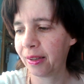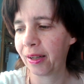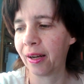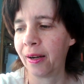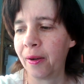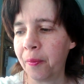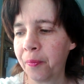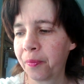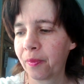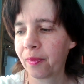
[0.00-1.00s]

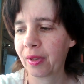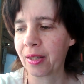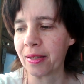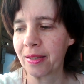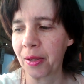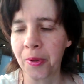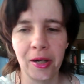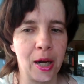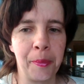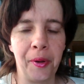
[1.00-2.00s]
because there were a
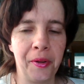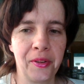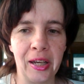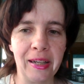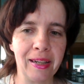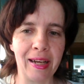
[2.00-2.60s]
couple that